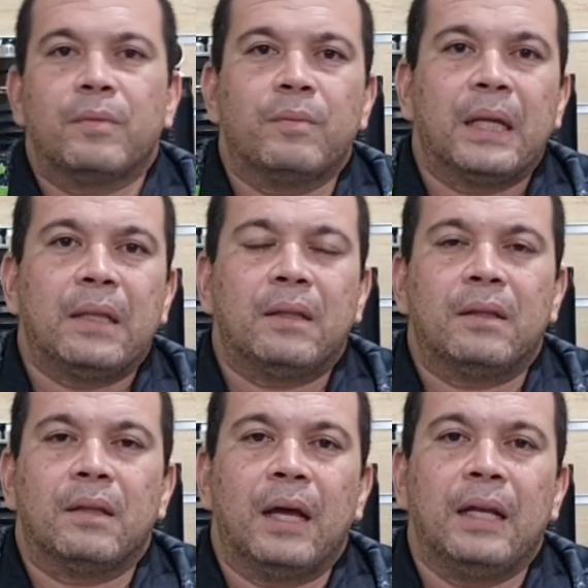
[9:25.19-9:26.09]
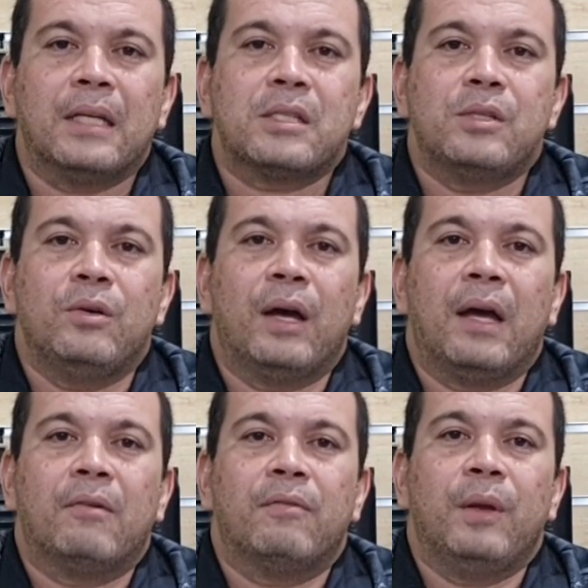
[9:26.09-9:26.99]
But unless you
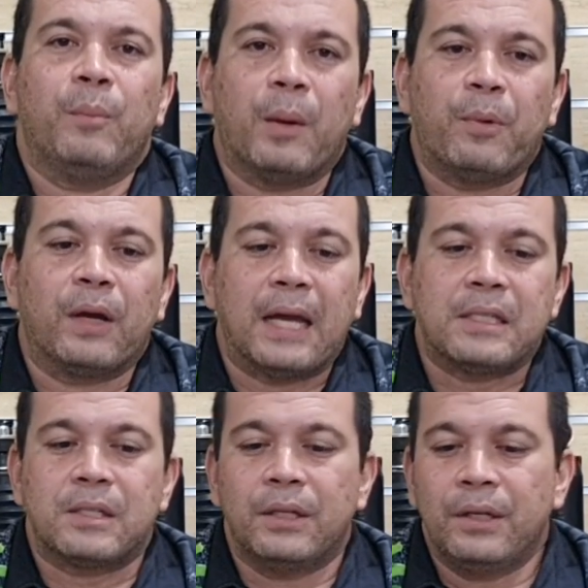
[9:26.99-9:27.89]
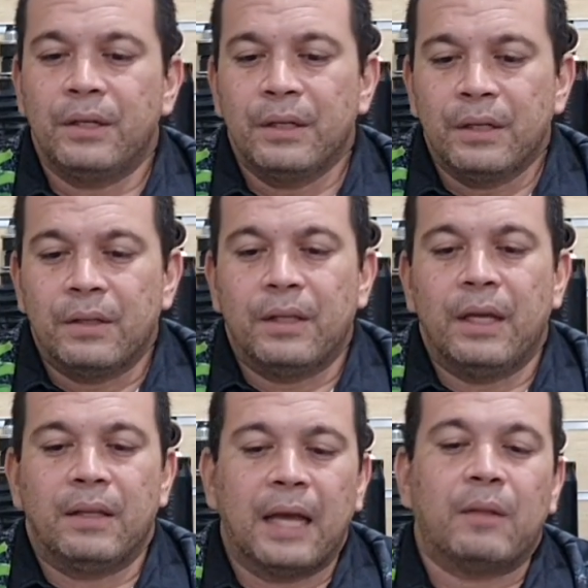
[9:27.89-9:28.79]
have improper caster,
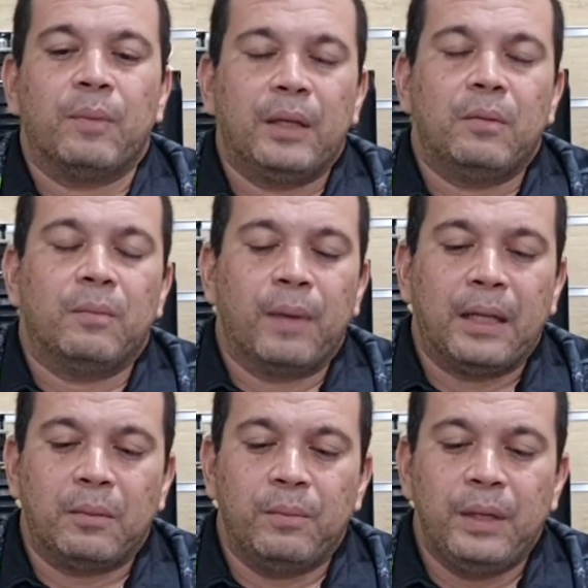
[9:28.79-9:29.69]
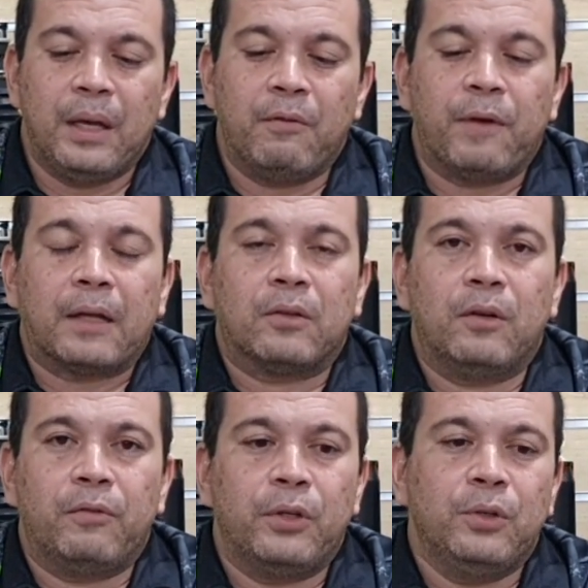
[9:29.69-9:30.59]
then that might be a factor
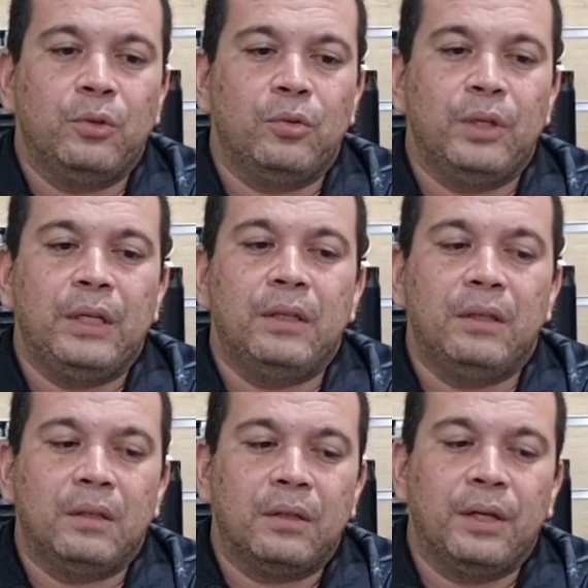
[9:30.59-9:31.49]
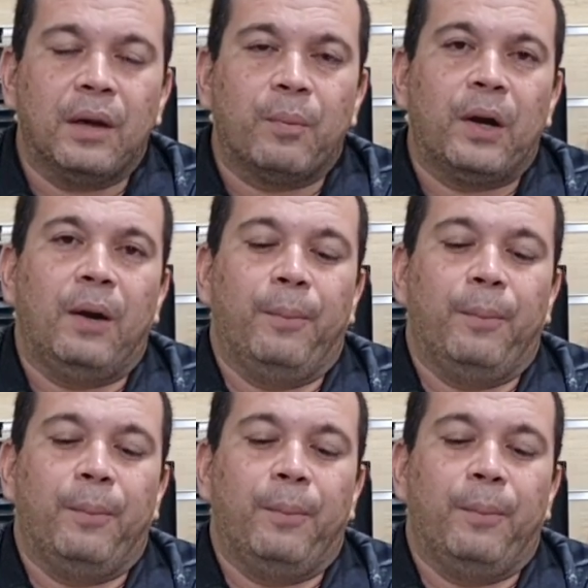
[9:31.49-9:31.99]
for you to need the upper arm.